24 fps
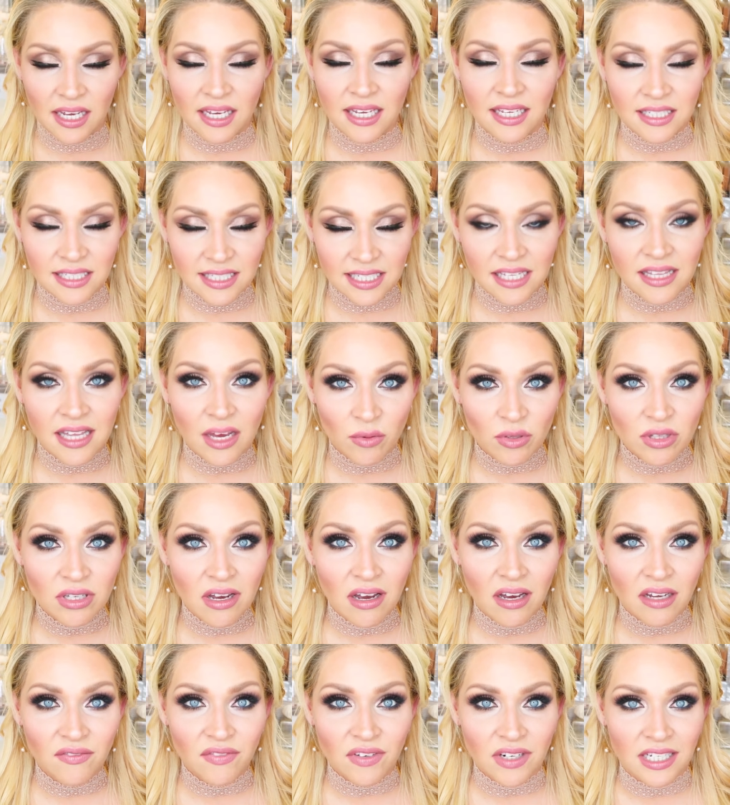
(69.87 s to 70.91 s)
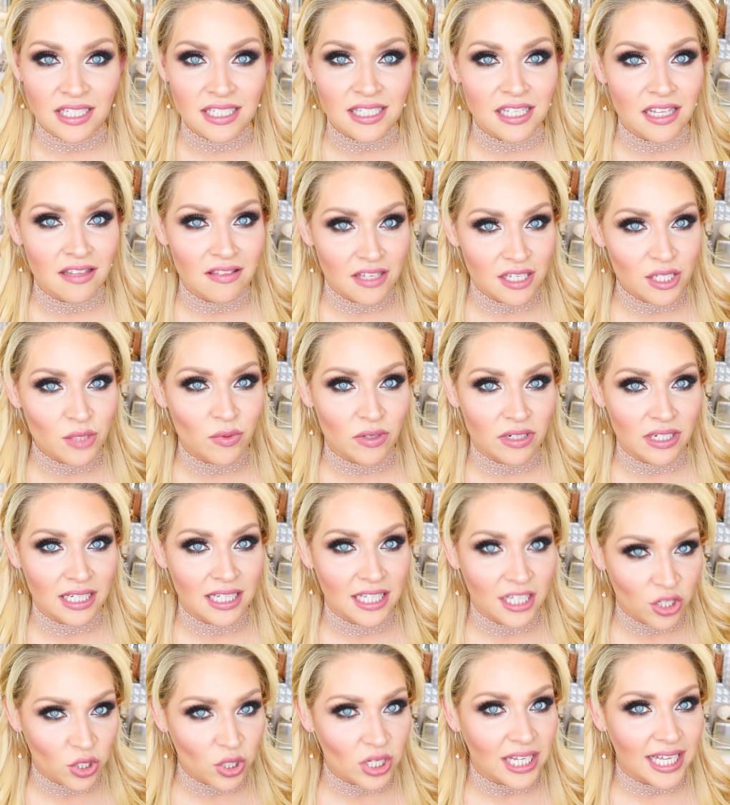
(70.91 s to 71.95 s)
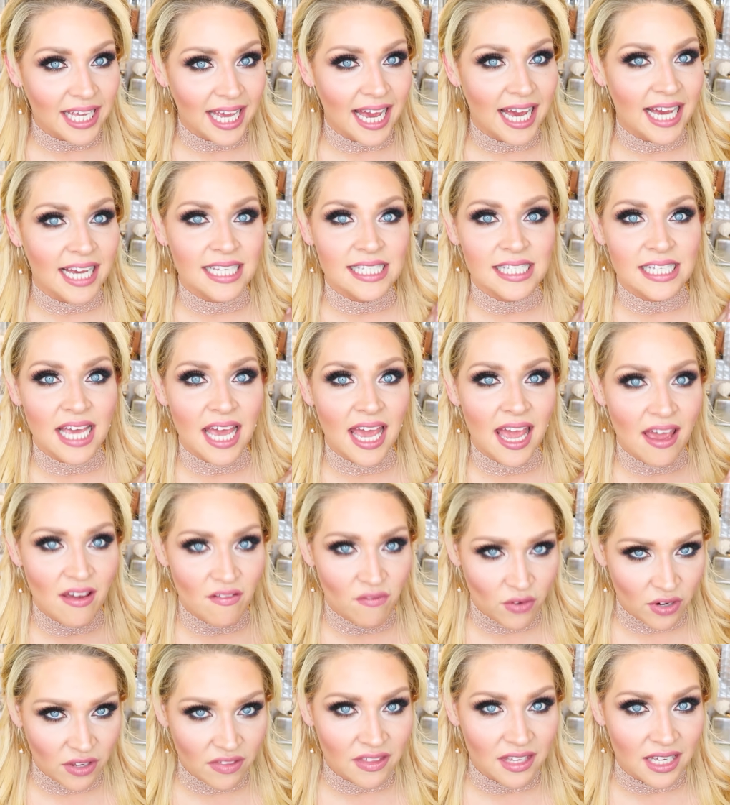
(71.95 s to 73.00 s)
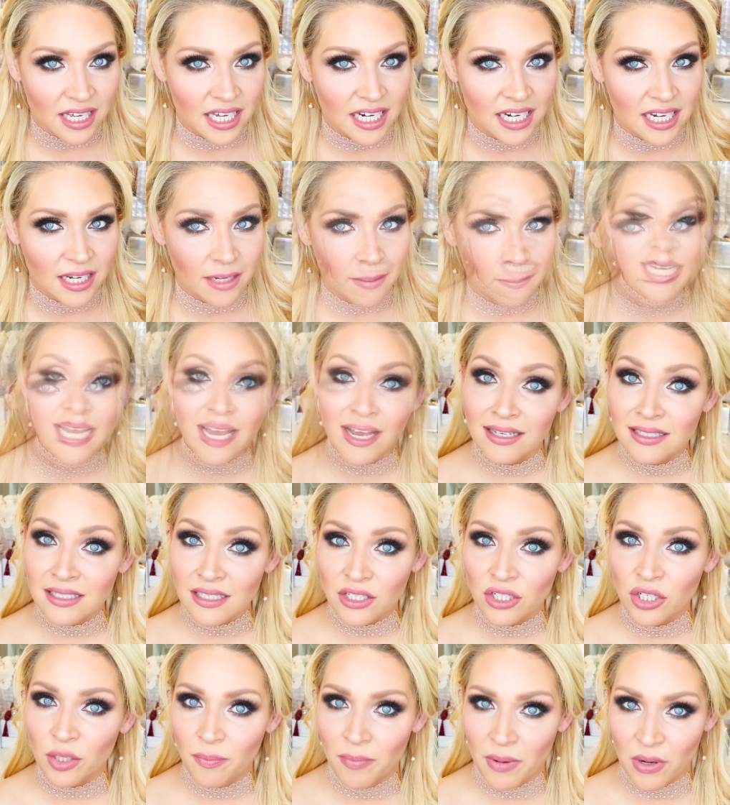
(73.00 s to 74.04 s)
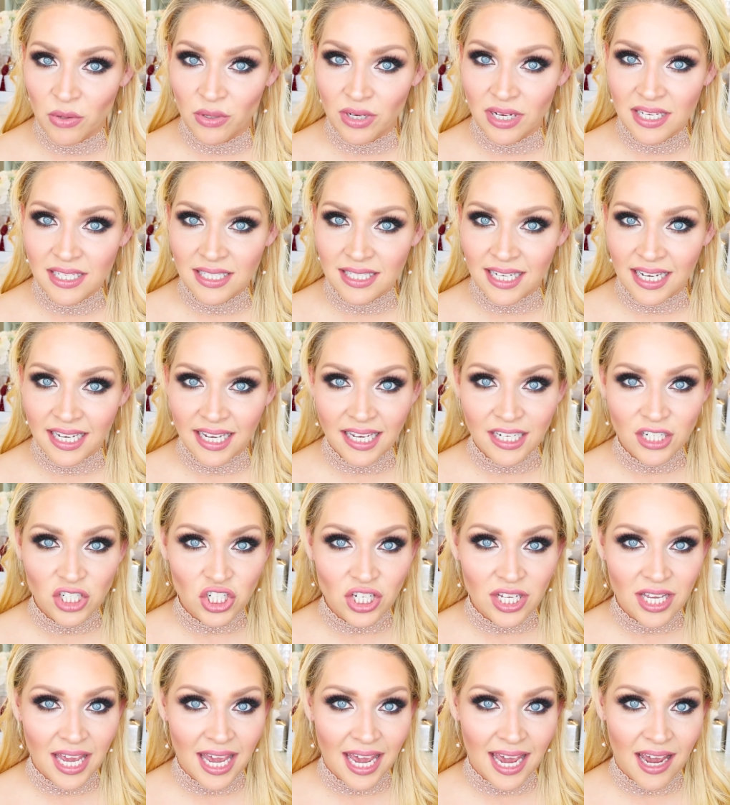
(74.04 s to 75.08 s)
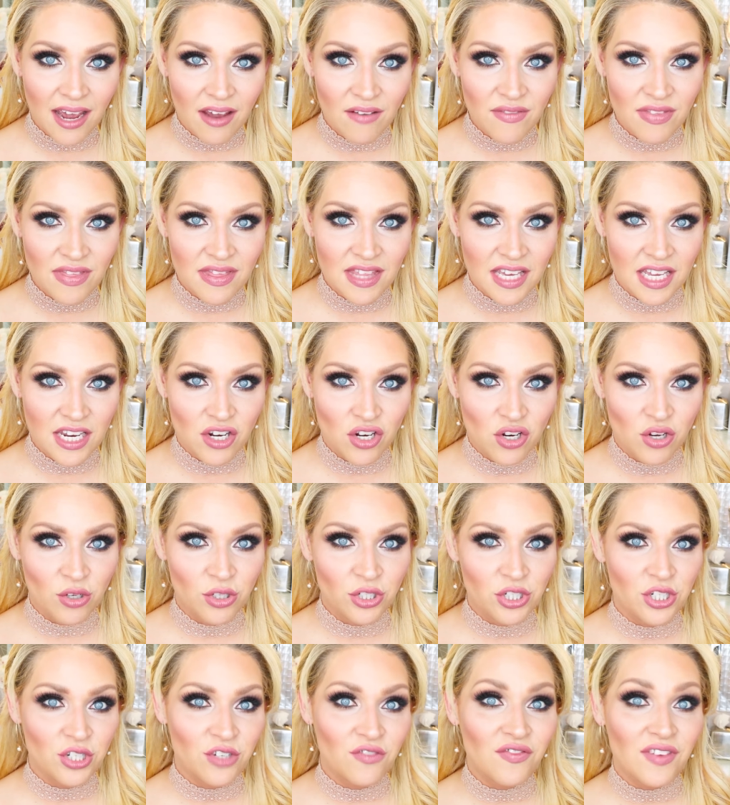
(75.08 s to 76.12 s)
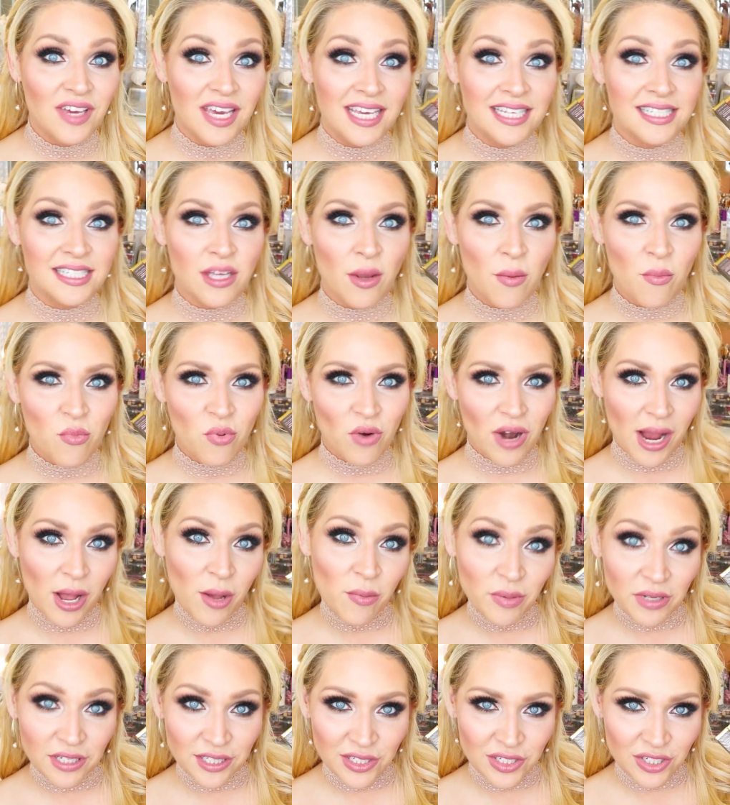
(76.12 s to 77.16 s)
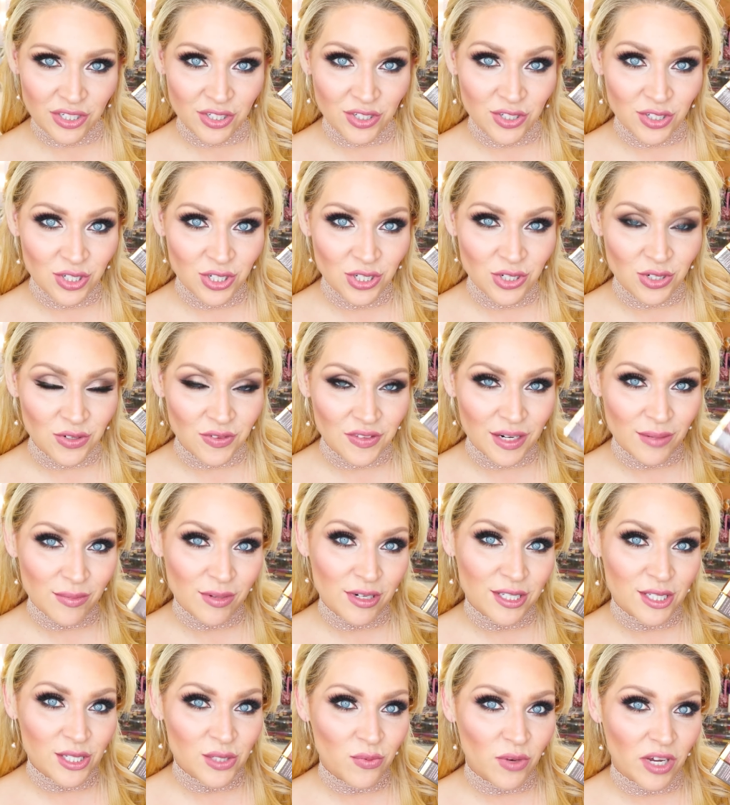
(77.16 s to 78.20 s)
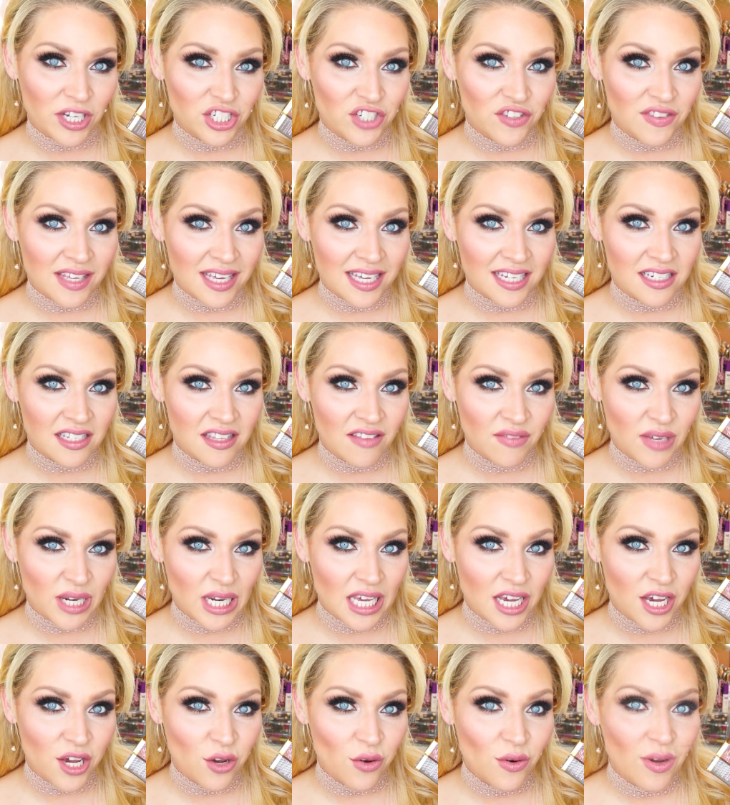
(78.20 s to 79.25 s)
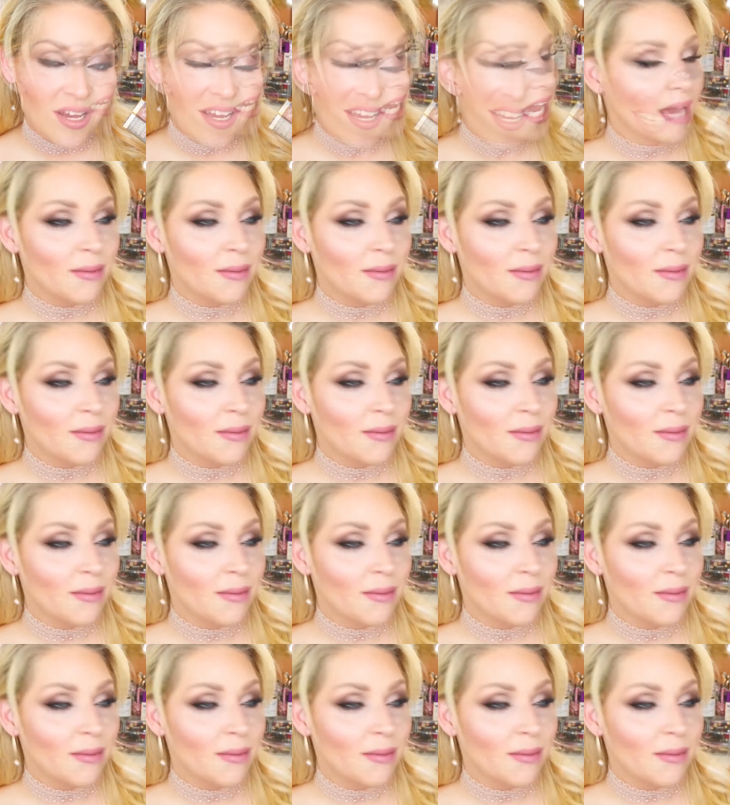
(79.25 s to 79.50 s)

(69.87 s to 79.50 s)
I can say that with confidence that this one literally has everything in it. Now, as a little bonus, I actually have the new Too Faced brow pencils too that I'm going to swatch at the end of the video.